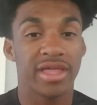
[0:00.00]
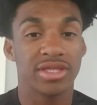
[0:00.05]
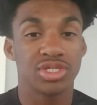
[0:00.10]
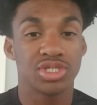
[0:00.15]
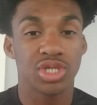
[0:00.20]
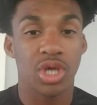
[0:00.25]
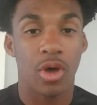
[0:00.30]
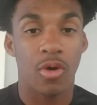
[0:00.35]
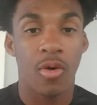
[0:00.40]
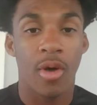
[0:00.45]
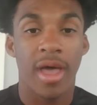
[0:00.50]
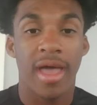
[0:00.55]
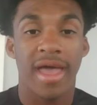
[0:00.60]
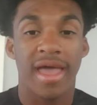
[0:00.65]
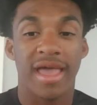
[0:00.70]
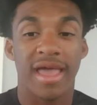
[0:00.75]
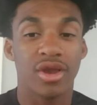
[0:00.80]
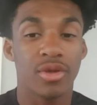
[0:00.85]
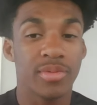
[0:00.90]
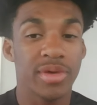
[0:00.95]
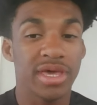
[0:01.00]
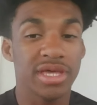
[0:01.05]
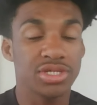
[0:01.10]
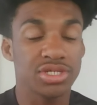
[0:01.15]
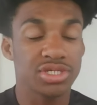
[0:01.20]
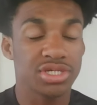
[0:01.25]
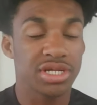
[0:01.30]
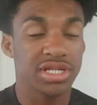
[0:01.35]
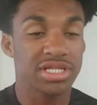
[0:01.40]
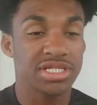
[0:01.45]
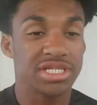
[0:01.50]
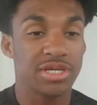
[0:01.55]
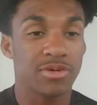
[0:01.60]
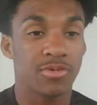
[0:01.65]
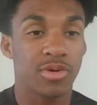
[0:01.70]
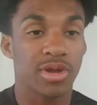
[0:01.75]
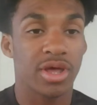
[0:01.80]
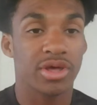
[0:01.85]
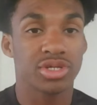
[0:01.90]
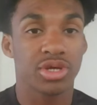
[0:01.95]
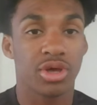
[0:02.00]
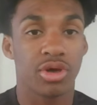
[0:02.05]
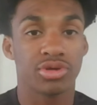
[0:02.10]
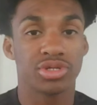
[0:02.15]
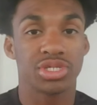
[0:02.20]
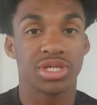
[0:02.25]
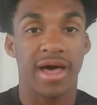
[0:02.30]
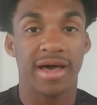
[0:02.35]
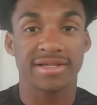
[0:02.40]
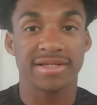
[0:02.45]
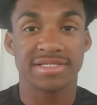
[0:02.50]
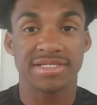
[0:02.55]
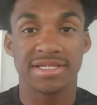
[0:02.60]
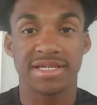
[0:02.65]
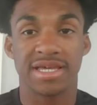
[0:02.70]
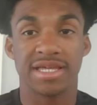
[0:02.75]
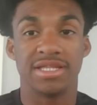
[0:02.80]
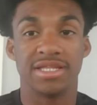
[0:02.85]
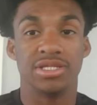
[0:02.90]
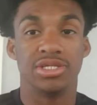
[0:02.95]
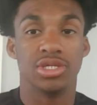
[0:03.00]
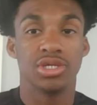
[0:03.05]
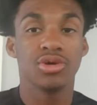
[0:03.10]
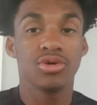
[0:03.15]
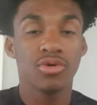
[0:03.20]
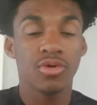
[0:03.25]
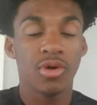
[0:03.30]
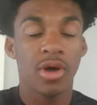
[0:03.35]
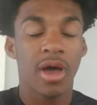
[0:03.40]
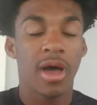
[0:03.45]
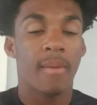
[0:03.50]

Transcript: So it'll be interesting to see what else Coach Loxley can do.